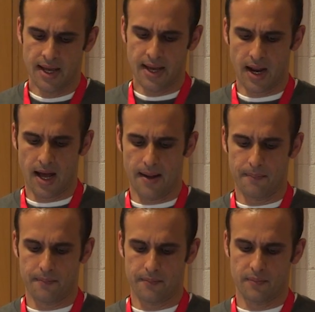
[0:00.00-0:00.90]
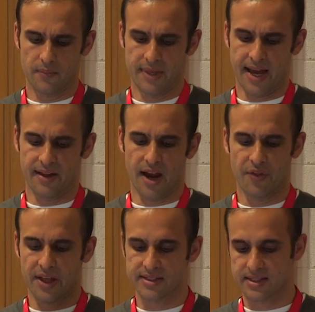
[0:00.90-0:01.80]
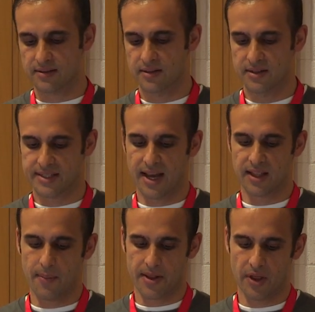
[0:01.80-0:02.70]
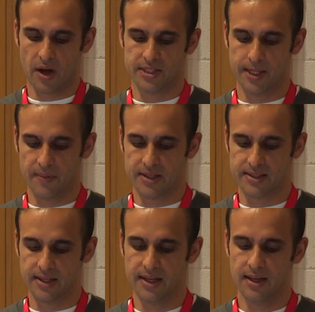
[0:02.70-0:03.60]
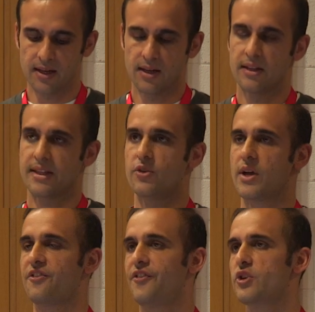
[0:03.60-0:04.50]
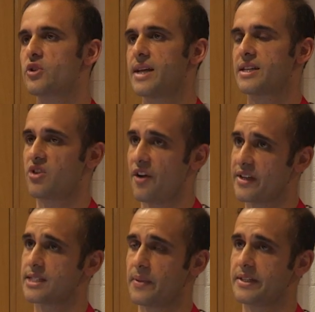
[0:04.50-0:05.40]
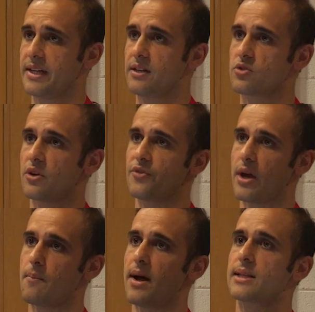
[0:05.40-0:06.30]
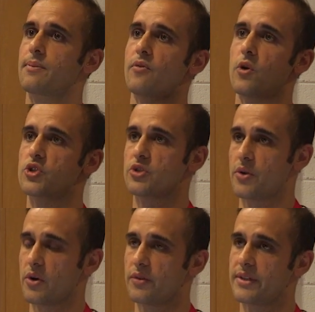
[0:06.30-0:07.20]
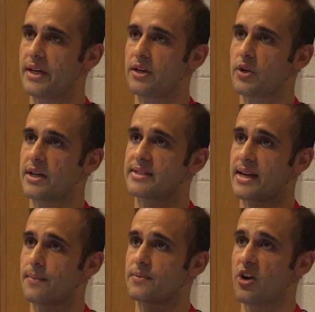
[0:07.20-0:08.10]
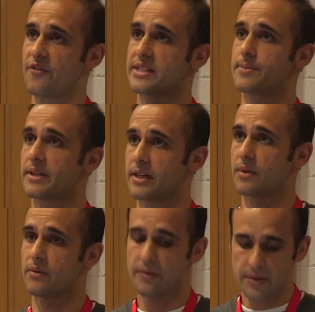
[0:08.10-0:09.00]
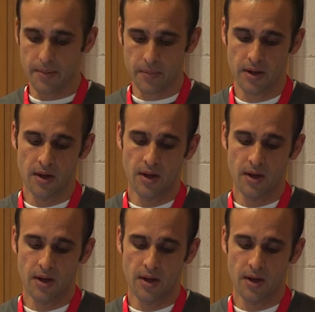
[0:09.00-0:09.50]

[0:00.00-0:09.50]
And yeah, everything is scaled up and down seamlessly. Then you get features like traffic splitting. So if you have multiple versions of your container, you can set up traffic splitting between them.